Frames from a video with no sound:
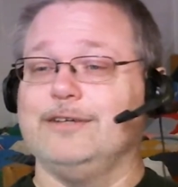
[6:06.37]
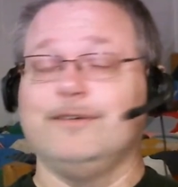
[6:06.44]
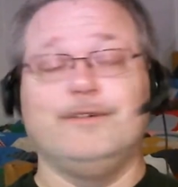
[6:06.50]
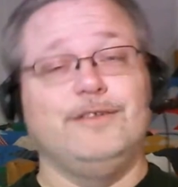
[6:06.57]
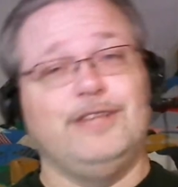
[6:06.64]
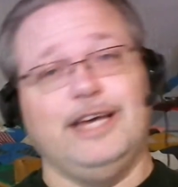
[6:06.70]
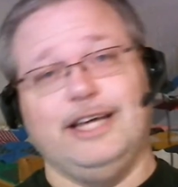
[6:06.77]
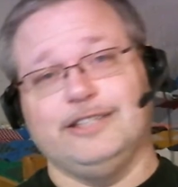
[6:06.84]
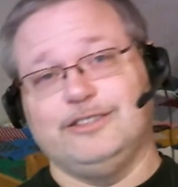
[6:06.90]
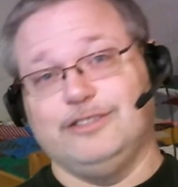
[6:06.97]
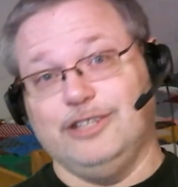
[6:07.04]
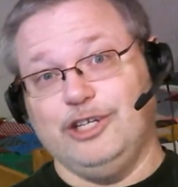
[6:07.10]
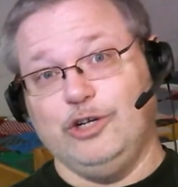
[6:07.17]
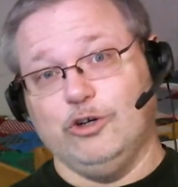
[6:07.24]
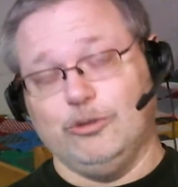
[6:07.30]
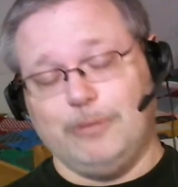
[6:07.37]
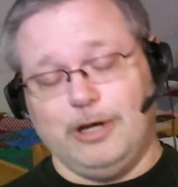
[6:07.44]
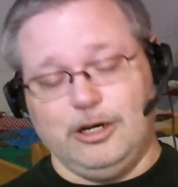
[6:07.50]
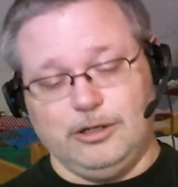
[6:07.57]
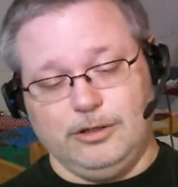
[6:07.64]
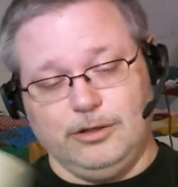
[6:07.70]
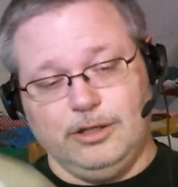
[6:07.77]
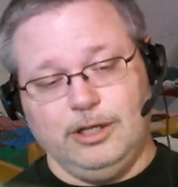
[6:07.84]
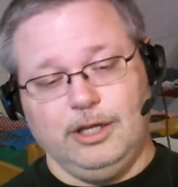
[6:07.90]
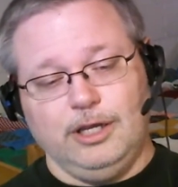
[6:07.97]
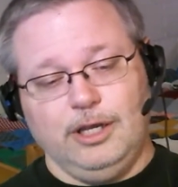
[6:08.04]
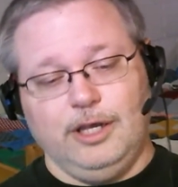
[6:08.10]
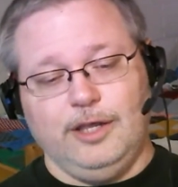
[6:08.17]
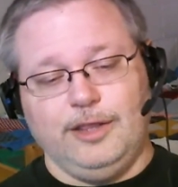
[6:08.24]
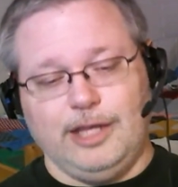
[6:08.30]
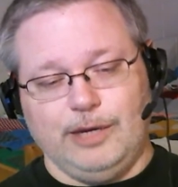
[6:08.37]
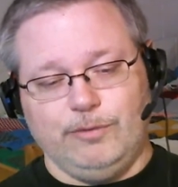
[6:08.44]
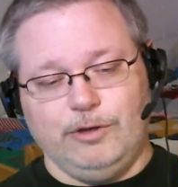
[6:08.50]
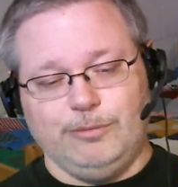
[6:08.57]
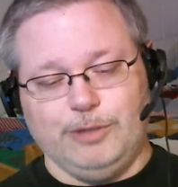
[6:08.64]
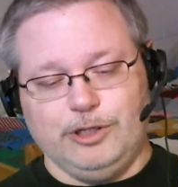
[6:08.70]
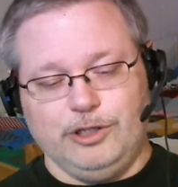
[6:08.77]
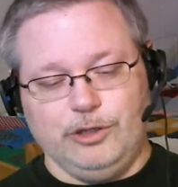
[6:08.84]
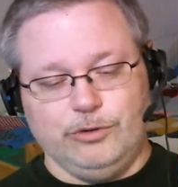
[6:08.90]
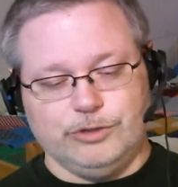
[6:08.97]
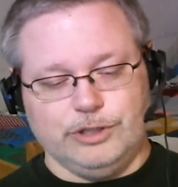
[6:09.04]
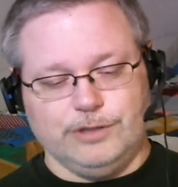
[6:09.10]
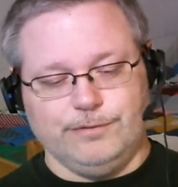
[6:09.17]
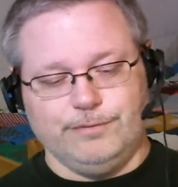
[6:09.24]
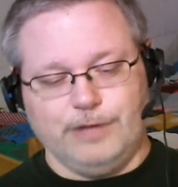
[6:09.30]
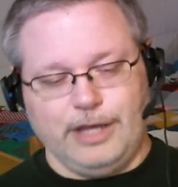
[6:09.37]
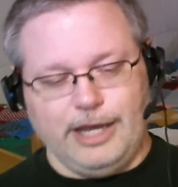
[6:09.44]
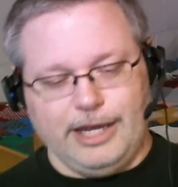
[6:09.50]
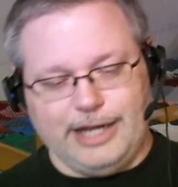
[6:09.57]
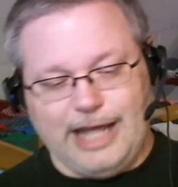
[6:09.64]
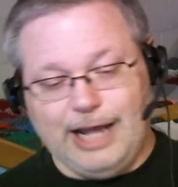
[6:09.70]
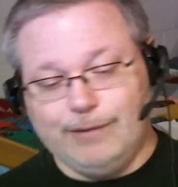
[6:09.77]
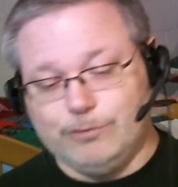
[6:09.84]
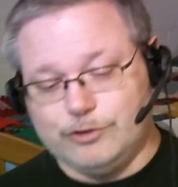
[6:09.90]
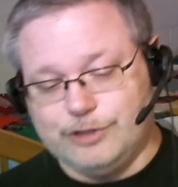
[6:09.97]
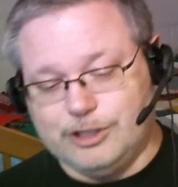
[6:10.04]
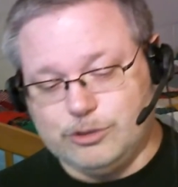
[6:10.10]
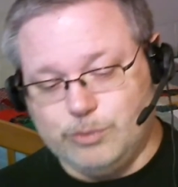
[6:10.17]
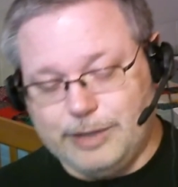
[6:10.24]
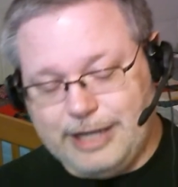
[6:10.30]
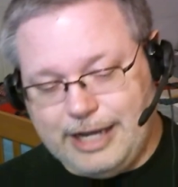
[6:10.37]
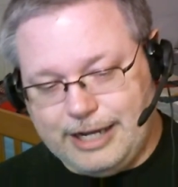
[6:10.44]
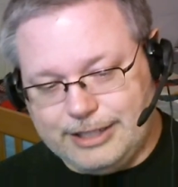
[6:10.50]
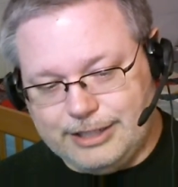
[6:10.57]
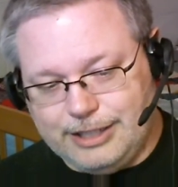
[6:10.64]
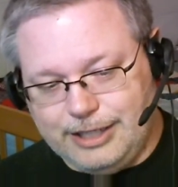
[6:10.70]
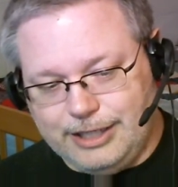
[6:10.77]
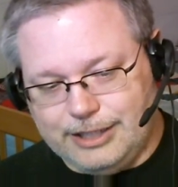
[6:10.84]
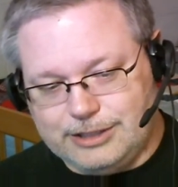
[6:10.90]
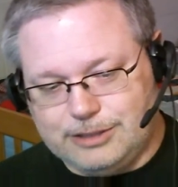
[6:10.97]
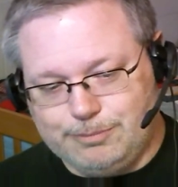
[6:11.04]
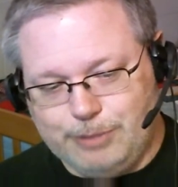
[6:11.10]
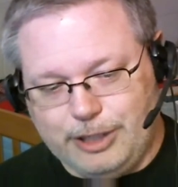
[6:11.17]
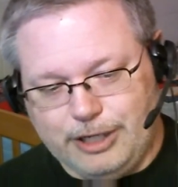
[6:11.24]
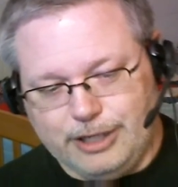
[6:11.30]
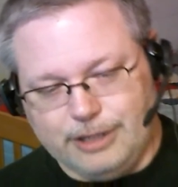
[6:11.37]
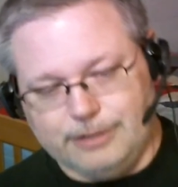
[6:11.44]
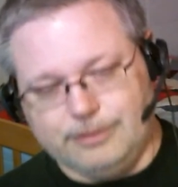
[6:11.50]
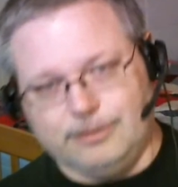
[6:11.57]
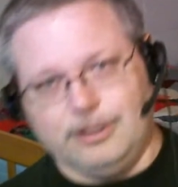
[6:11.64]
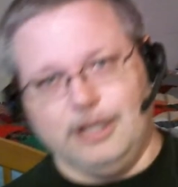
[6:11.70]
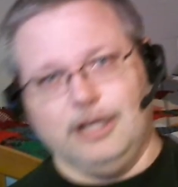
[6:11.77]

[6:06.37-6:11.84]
That's the newer model that we've been using, and ever since we got it, it's been